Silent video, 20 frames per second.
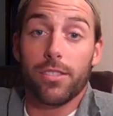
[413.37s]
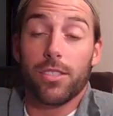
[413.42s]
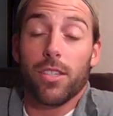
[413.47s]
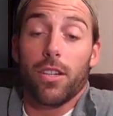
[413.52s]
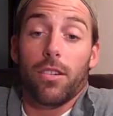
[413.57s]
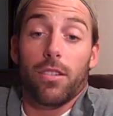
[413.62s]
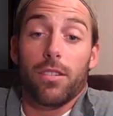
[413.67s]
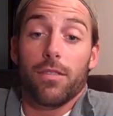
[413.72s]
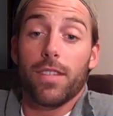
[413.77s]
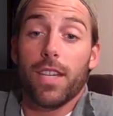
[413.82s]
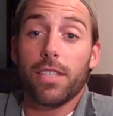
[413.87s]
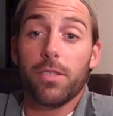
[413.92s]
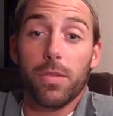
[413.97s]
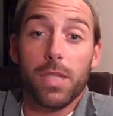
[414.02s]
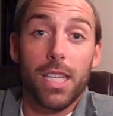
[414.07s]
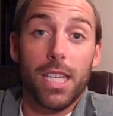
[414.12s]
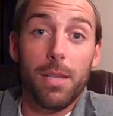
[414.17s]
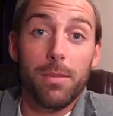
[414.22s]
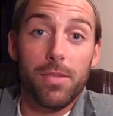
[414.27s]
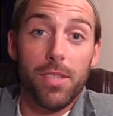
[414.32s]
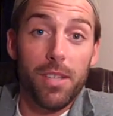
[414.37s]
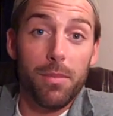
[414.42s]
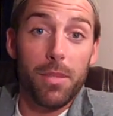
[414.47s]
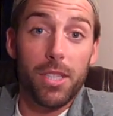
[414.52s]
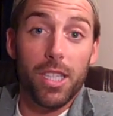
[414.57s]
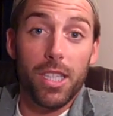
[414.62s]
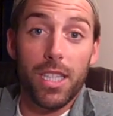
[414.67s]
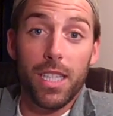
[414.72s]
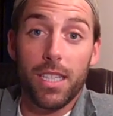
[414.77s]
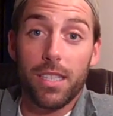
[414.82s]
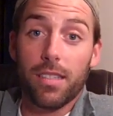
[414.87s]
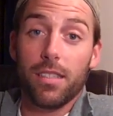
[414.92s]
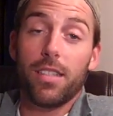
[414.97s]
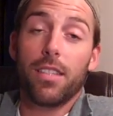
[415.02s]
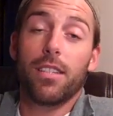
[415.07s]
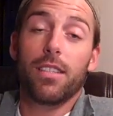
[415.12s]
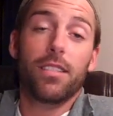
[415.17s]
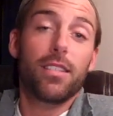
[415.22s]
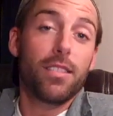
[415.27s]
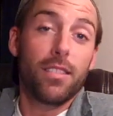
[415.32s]
So if that's what keeps him clean,
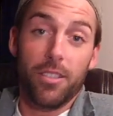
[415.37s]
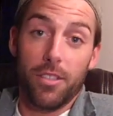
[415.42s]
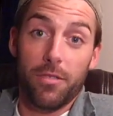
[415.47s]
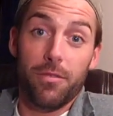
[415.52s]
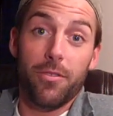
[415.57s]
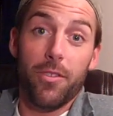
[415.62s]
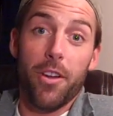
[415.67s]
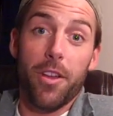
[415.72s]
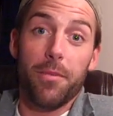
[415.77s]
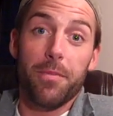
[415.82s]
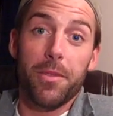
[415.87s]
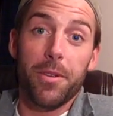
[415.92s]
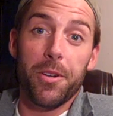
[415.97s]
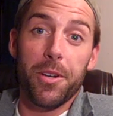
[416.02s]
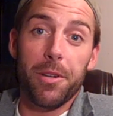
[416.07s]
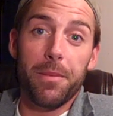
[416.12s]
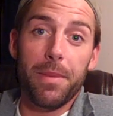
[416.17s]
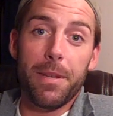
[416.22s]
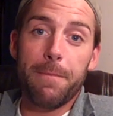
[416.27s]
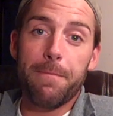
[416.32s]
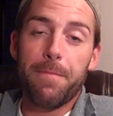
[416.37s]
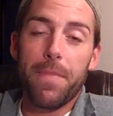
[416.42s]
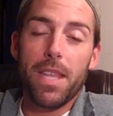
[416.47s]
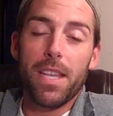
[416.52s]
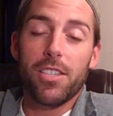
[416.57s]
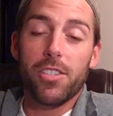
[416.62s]
good for him, you know what I mean?